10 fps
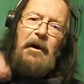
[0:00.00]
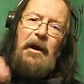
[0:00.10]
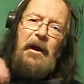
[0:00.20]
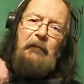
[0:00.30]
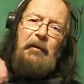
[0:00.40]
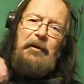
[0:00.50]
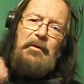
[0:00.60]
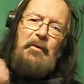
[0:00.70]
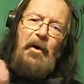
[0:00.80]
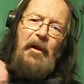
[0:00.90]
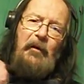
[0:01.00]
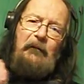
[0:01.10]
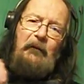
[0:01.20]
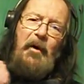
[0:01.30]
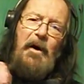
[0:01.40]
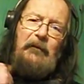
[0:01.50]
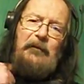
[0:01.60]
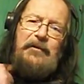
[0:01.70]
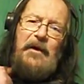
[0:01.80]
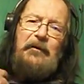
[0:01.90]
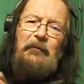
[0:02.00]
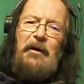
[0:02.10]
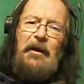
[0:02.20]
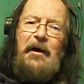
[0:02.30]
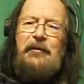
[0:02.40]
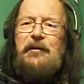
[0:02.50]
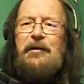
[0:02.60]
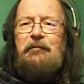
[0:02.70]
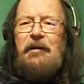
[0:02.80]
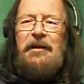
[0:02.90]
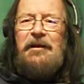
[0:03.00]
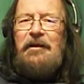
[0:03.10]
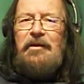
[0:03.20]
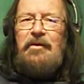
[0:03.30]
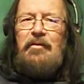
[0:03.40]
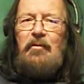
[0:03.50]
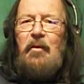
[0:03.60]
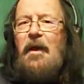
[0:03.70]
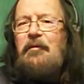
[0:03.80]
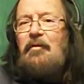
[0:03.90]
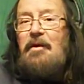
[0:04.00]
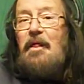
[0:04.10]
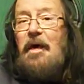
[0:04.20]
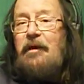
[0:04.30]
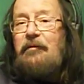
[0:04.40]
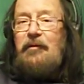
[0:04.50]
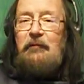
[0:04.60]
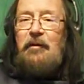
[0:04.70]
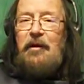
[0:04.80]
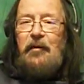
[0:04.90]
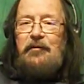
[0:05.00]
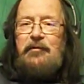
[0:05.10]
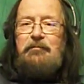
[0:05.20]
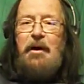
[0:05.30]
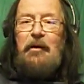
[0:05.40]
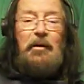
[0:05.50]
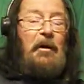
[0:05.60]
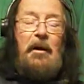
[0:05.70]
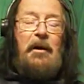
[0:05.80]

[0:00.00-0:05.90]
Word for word: and, but you all, all of a sudden realize that you actually like somebody else's better.